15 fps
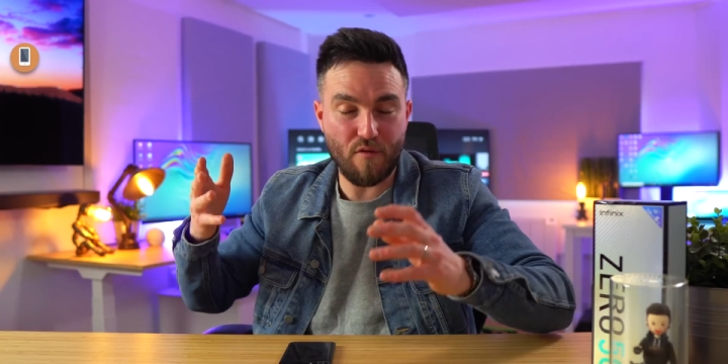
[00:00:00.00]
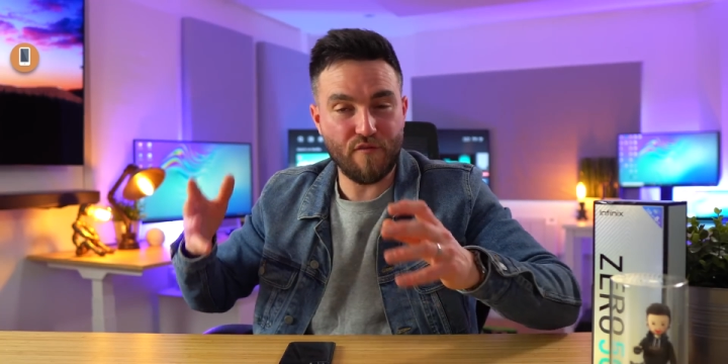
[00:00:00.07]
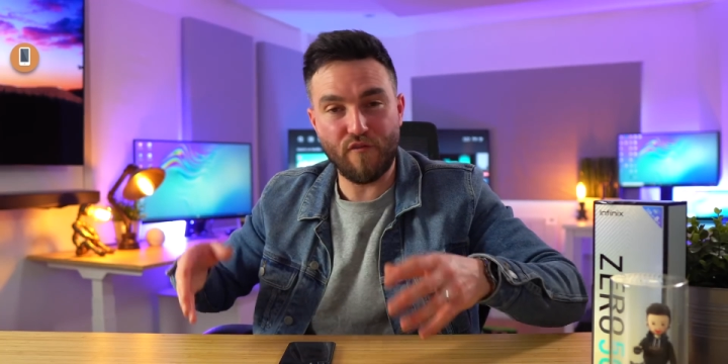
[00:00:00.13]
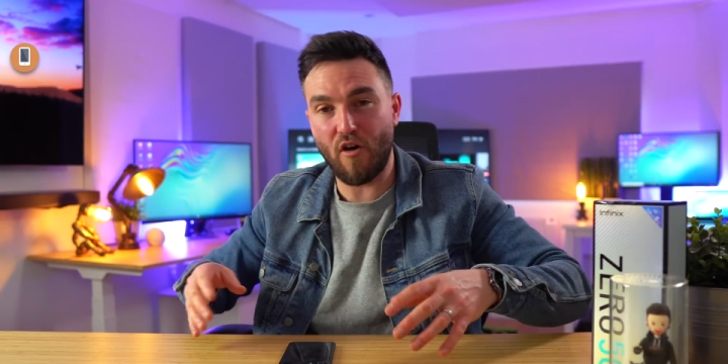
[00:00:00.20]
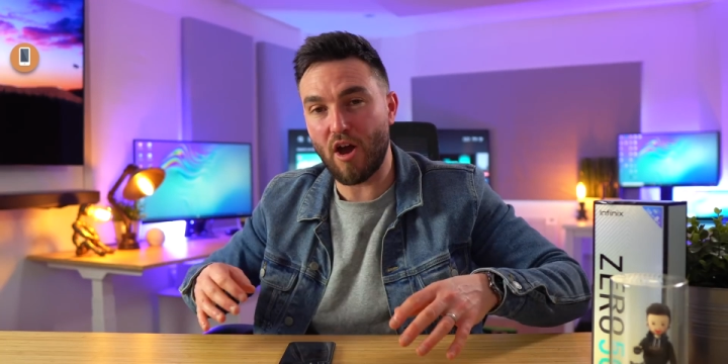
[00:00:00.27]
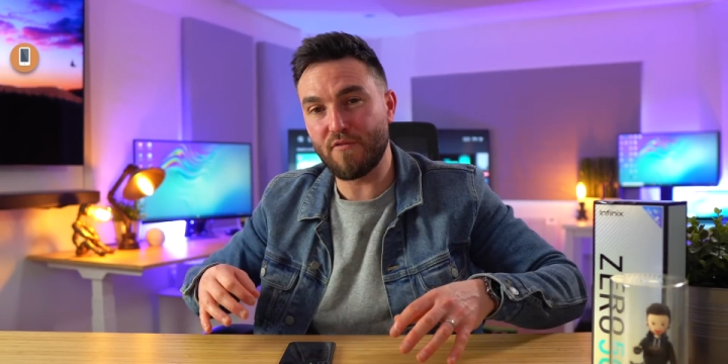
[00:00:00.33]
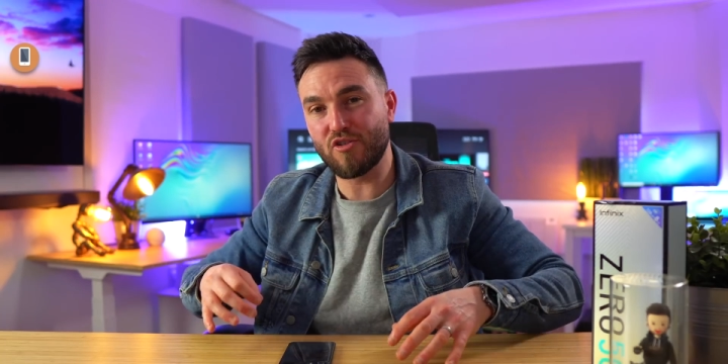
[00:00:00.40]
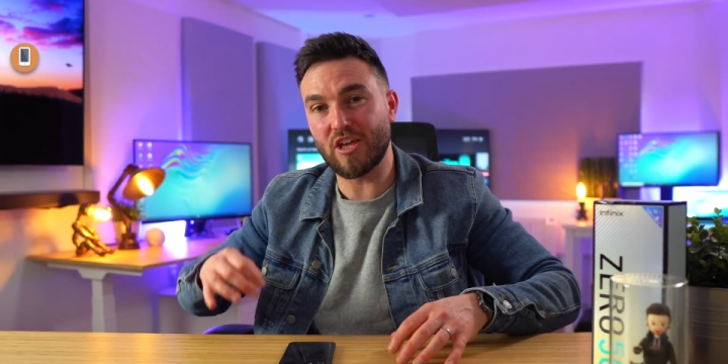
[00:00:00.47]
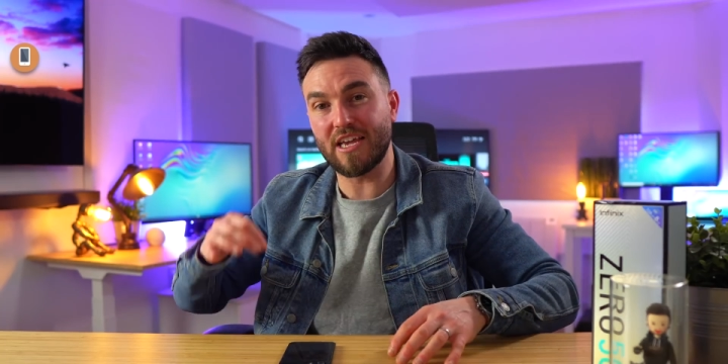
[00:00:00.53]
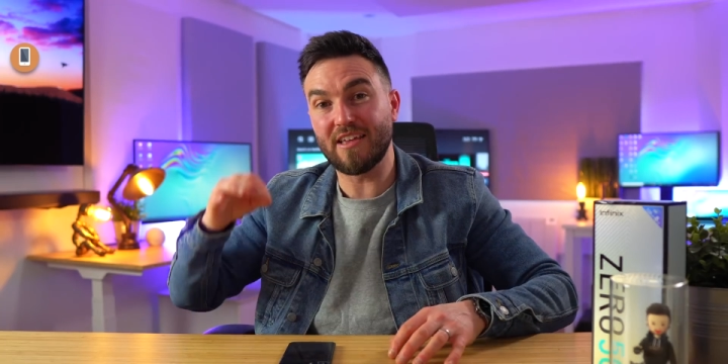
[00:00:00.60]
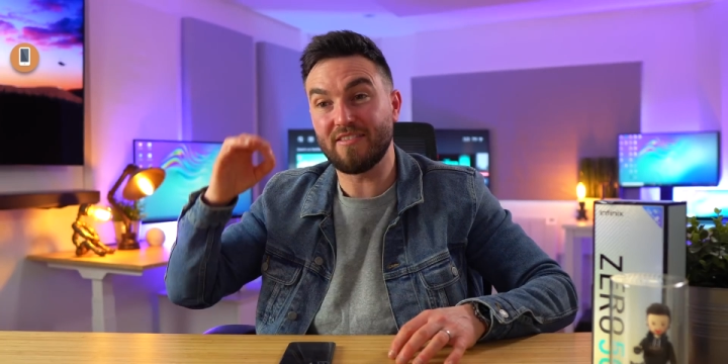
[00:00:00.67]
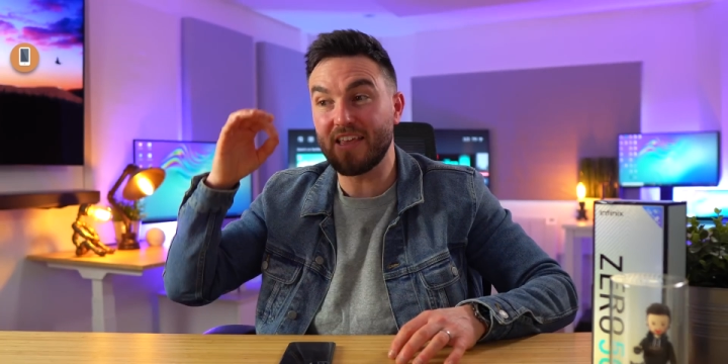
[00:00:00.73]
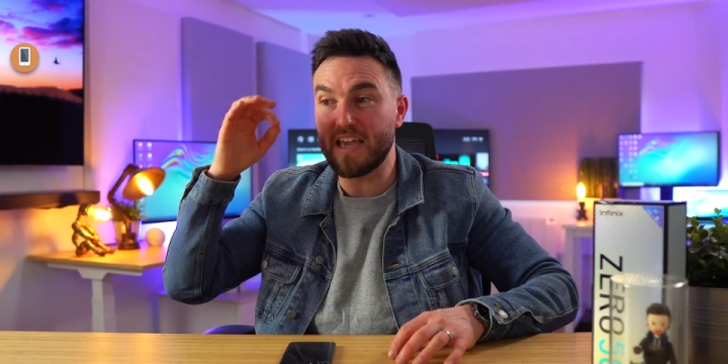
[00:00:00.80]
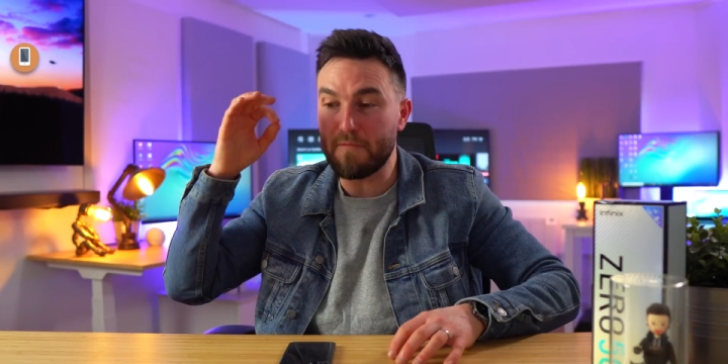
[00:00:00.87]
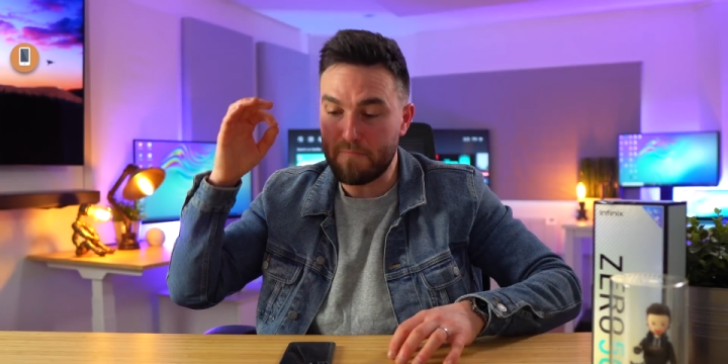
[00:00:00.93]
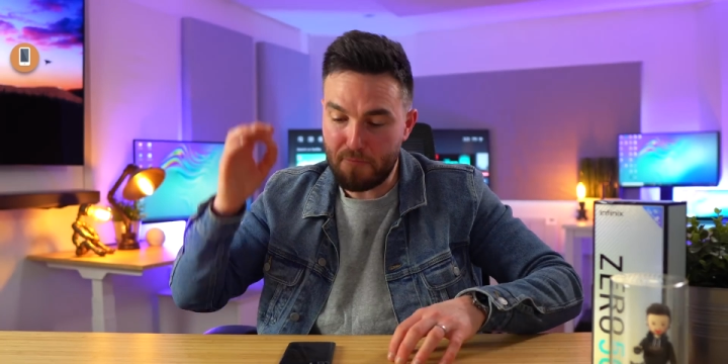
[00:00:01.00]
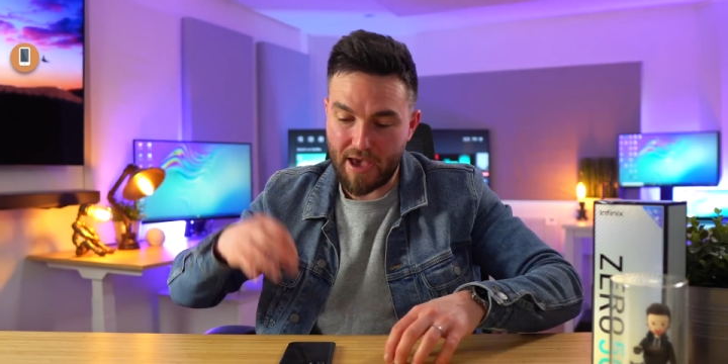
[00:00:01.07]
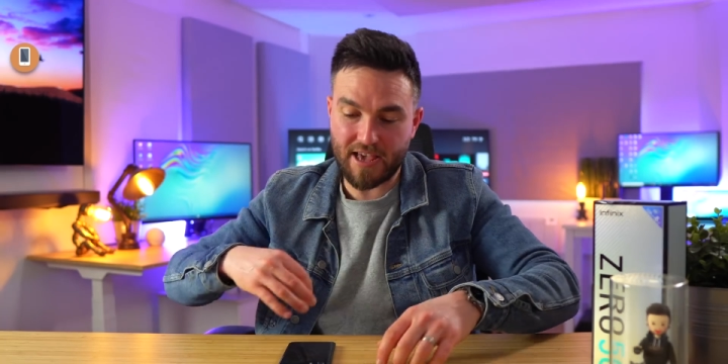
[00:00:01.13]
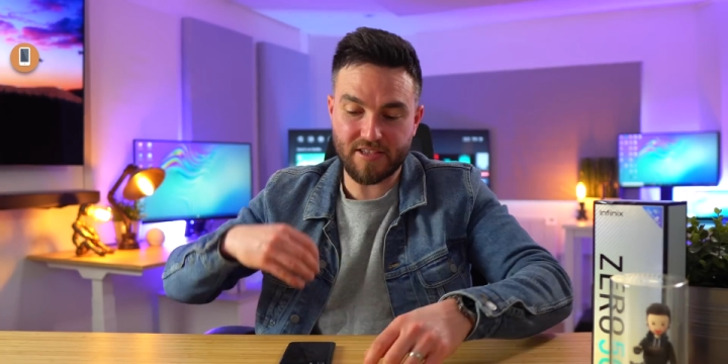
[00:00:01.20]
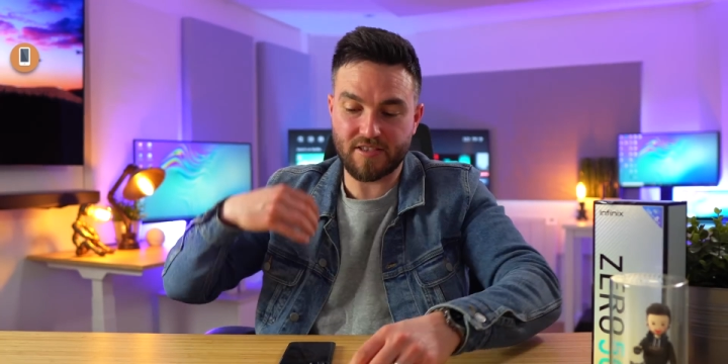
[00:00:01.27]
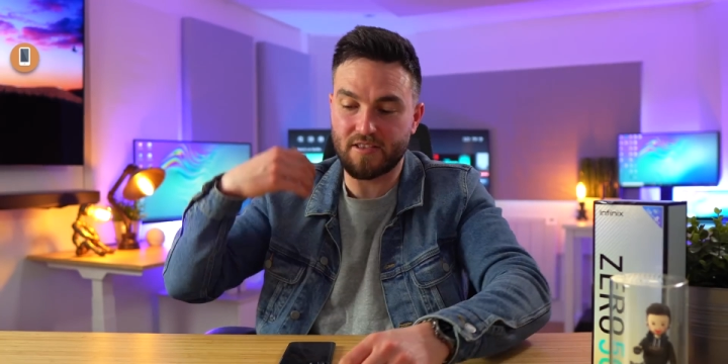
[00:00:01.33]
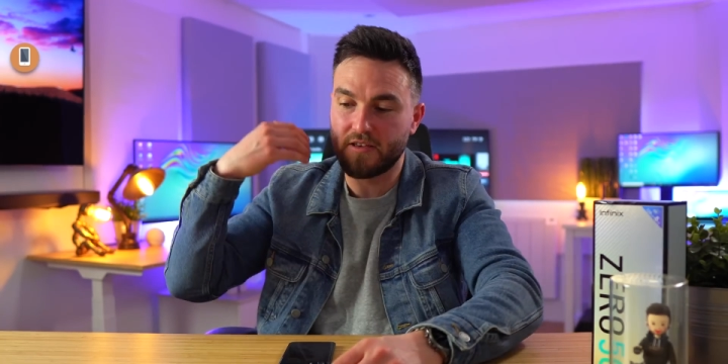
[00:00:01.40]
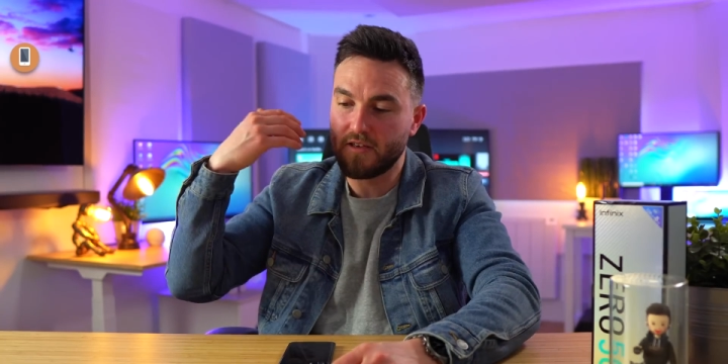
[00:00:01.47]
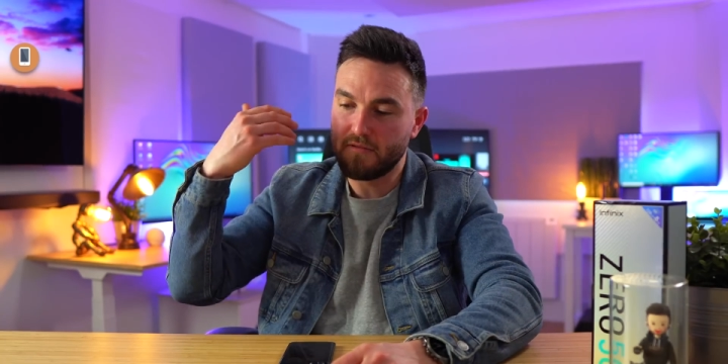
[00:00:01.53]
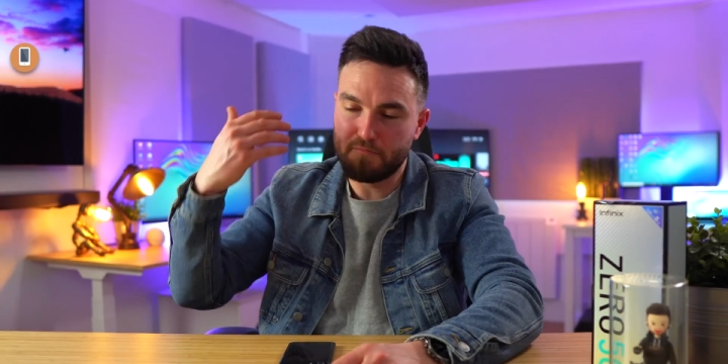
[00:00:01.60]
5G the best